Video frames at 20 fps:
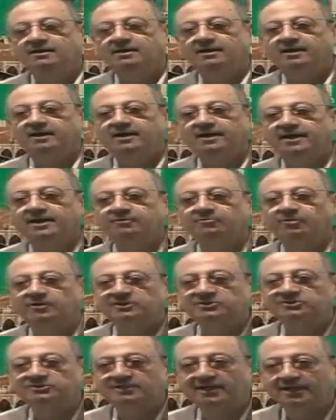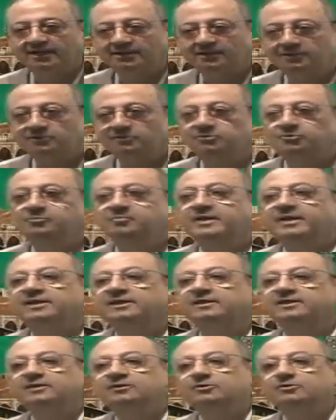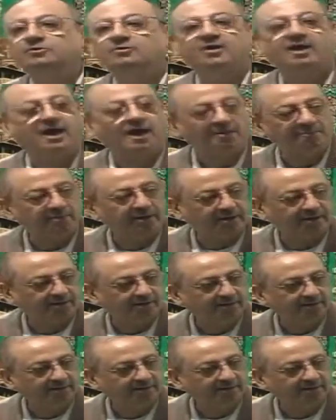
Uh, and what is that? You make it into amar.